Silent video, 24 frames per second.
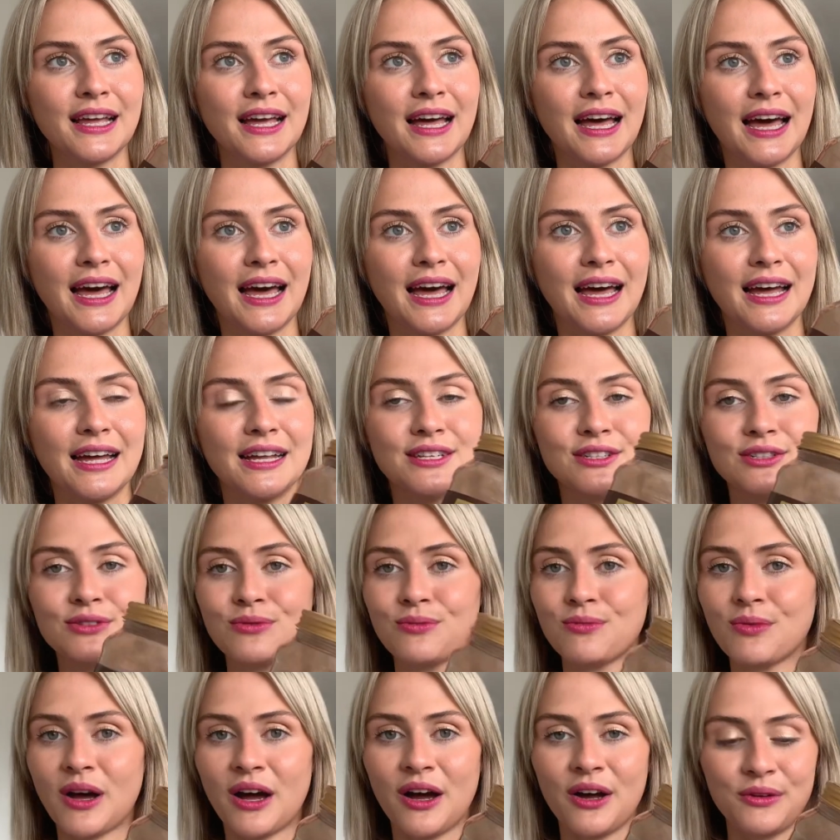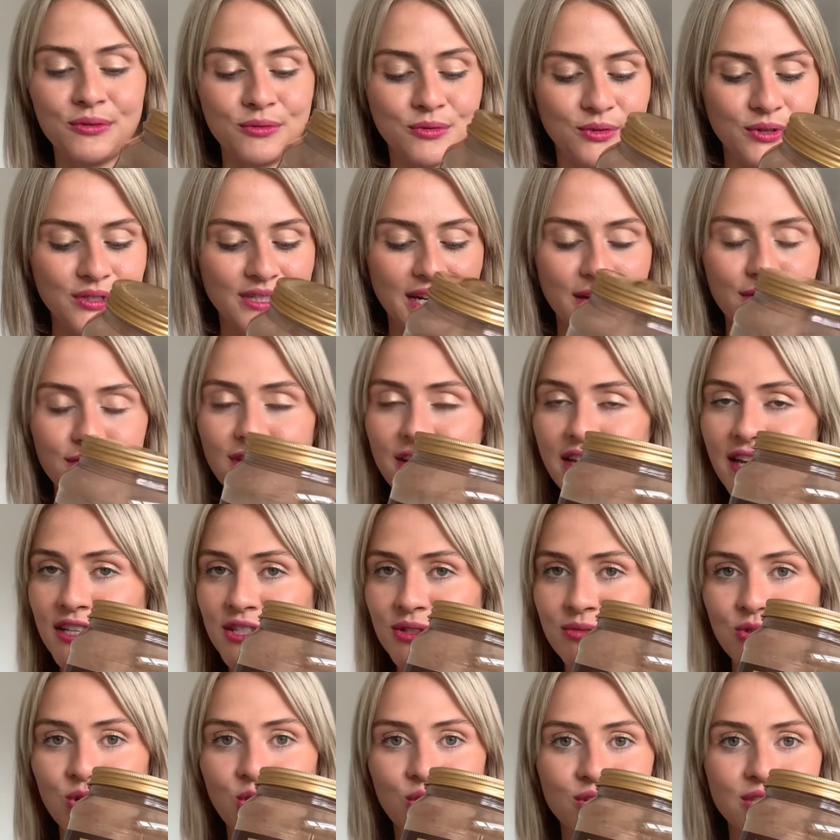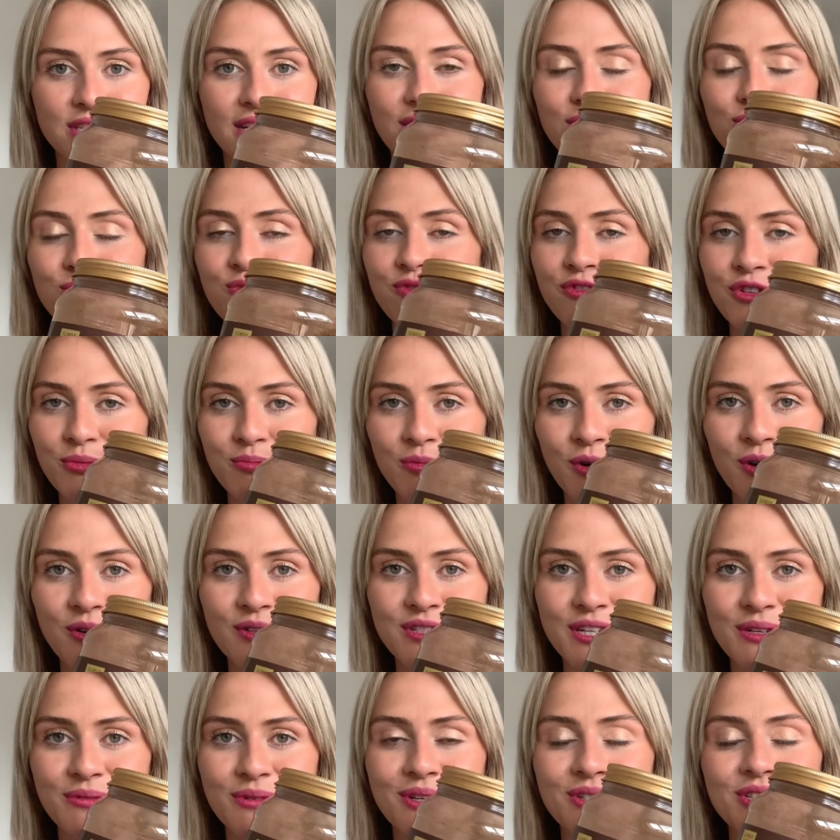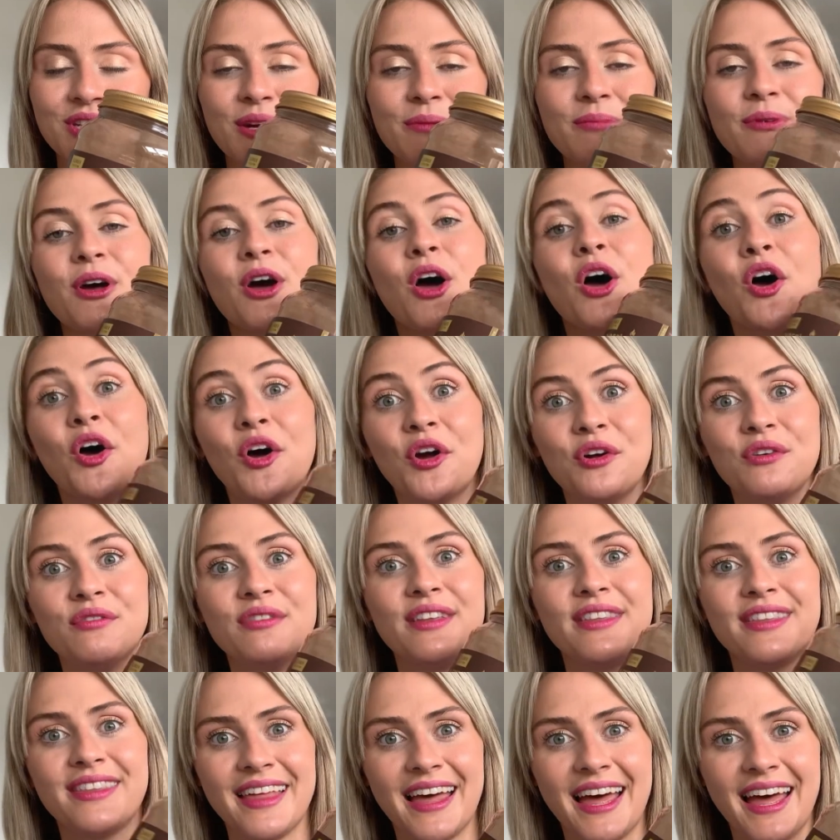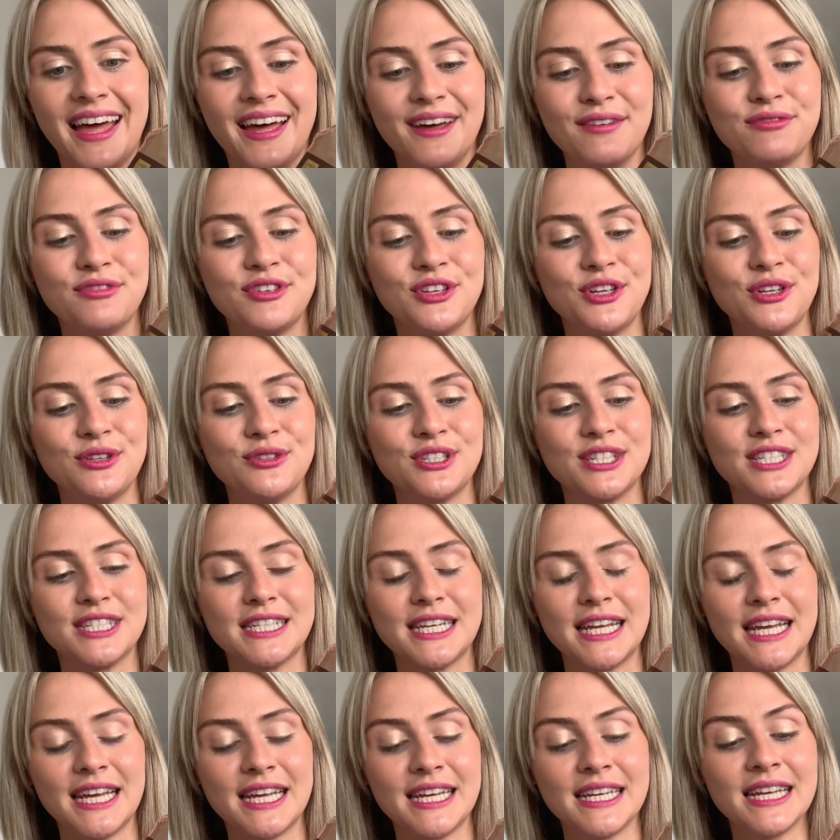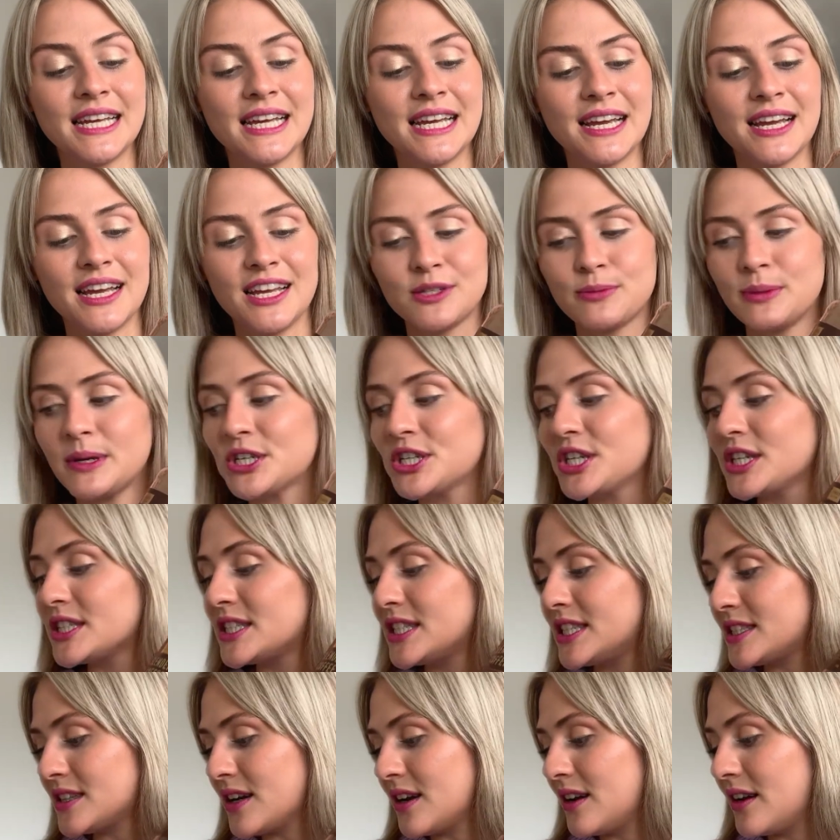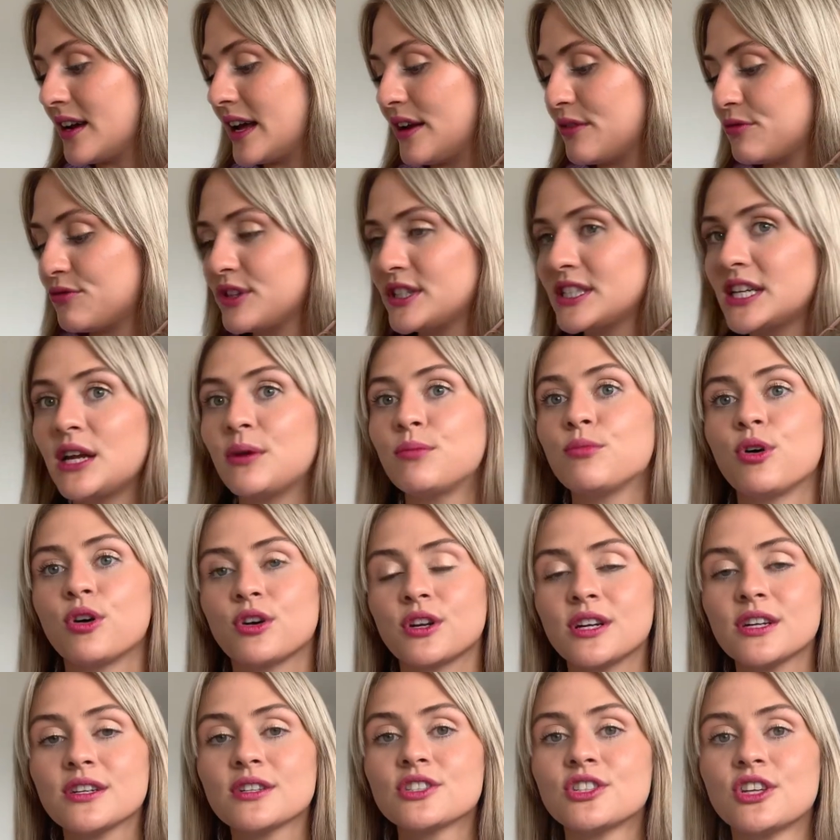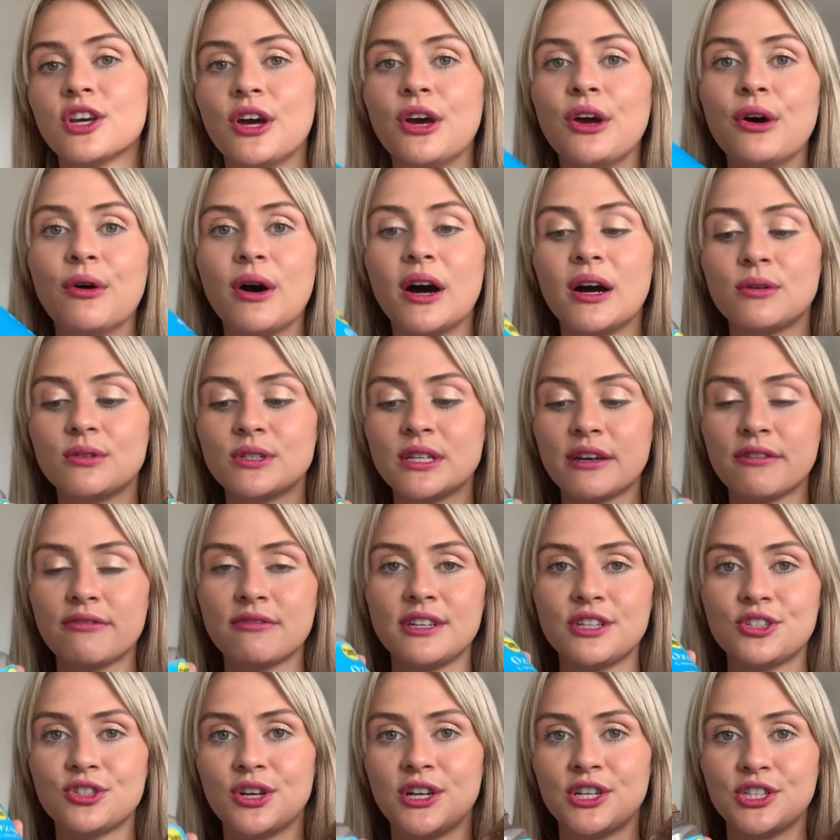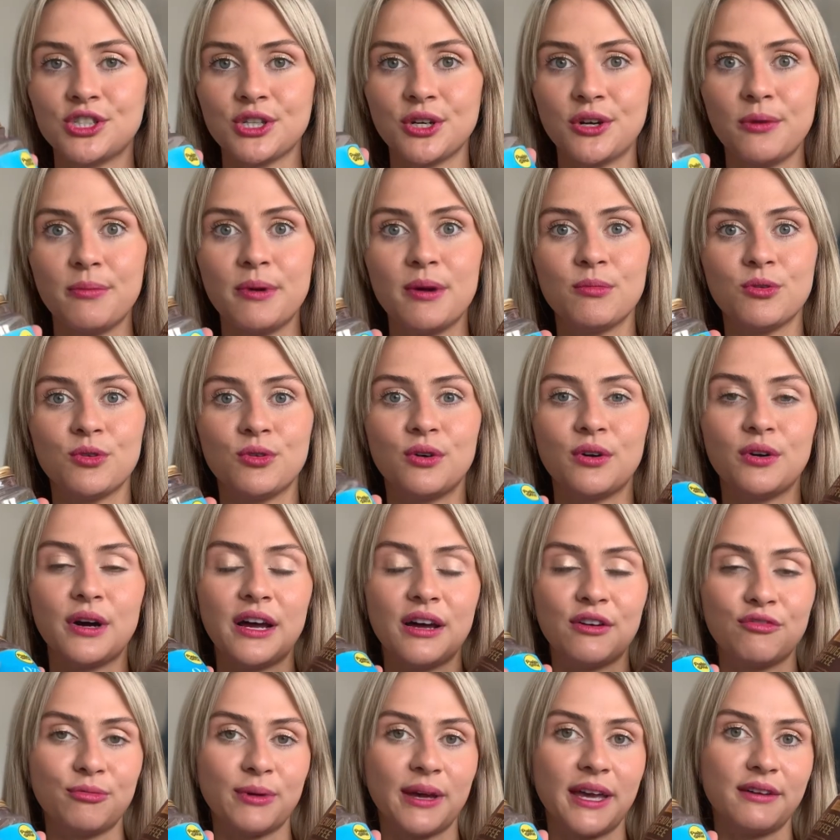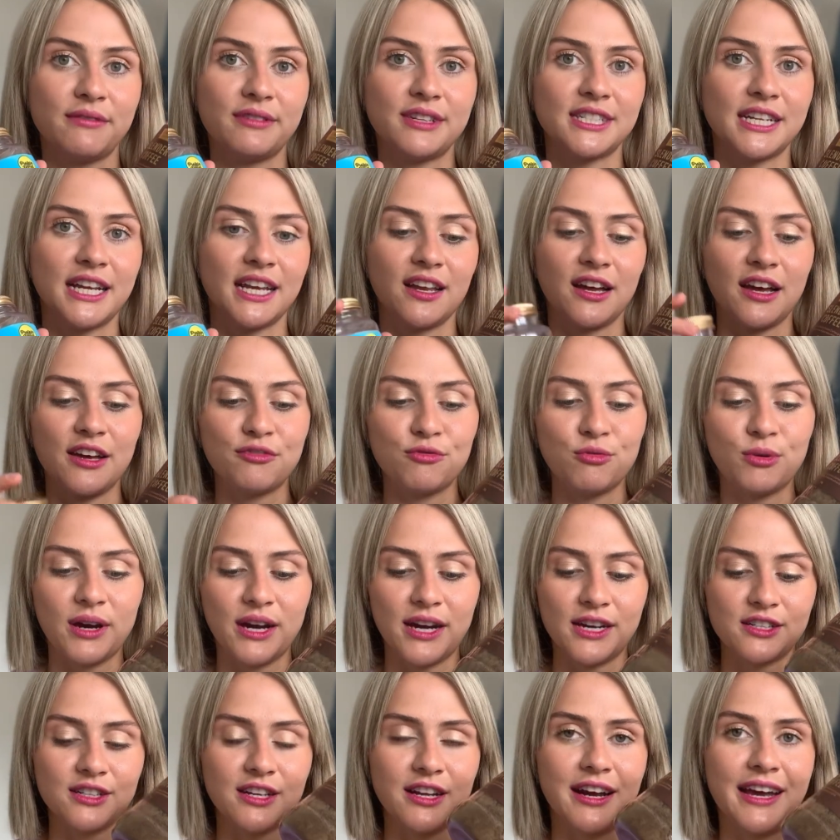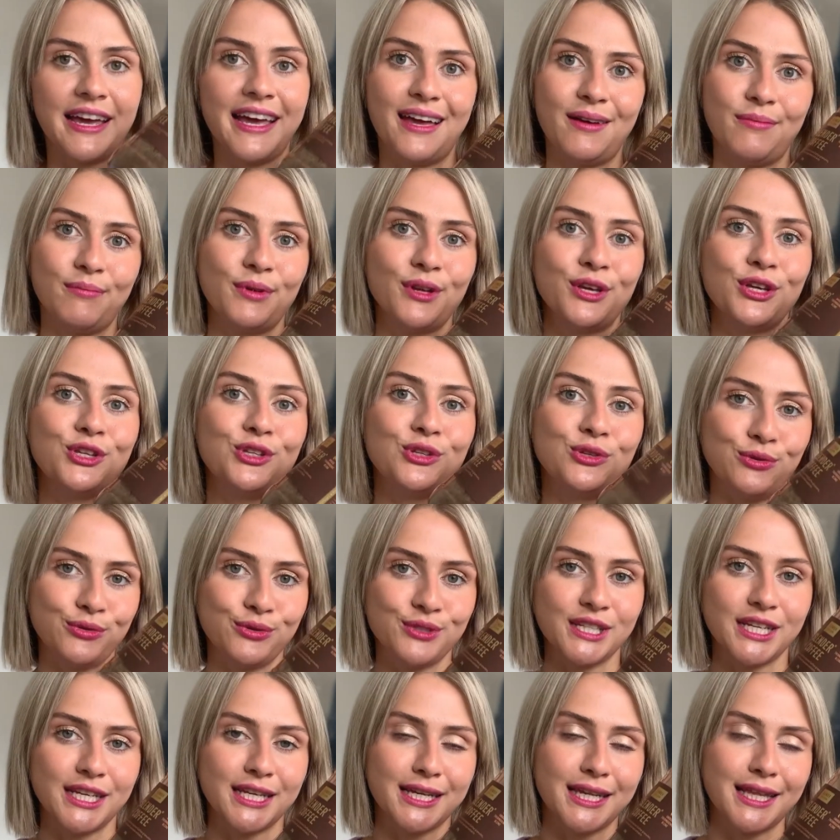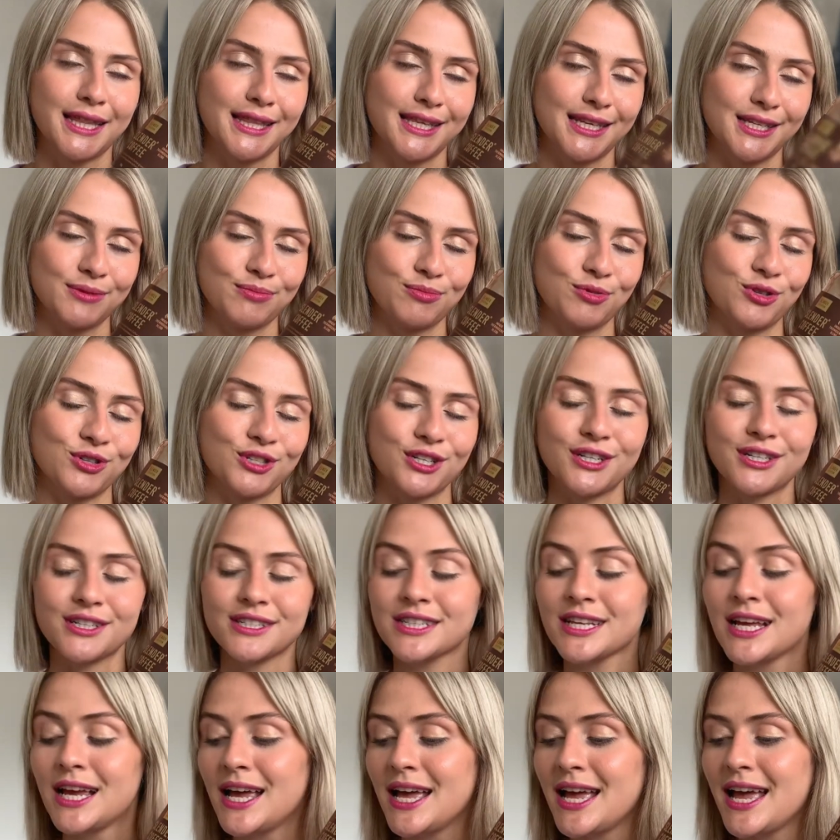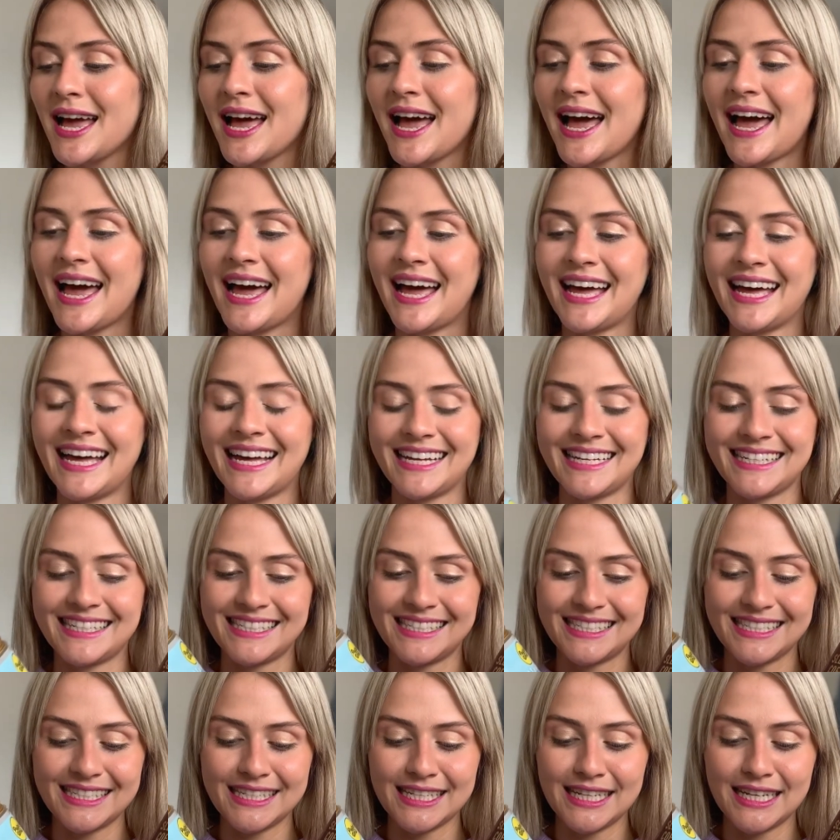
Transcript: and I will definitely get some content for Protein World up over there for you to see, especially as these are everyday products. So I will definitely try and show you a bit more of my everyday life where actually I am using these products. And